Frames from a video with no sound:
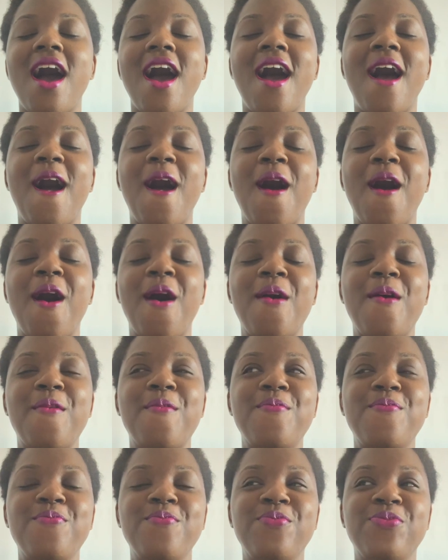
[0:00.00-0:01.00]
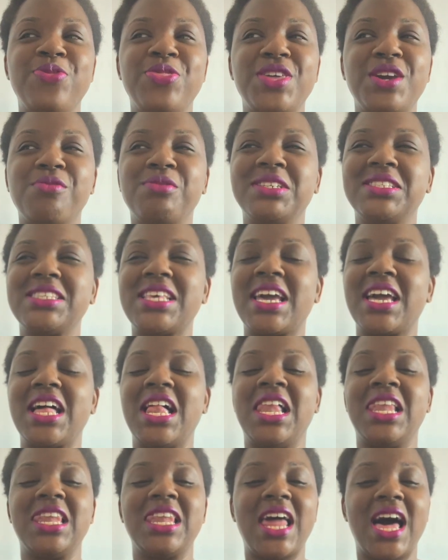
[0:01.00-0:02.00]
There was like
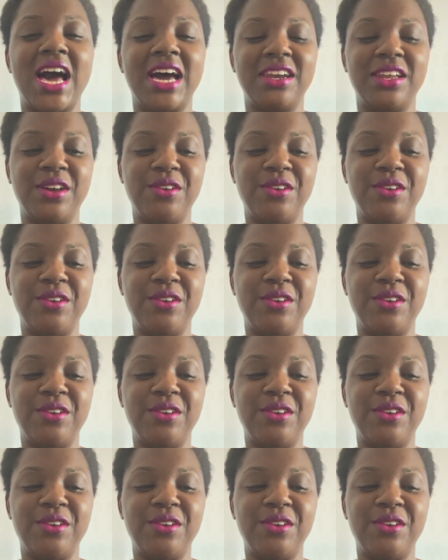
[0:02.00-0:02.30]
a lot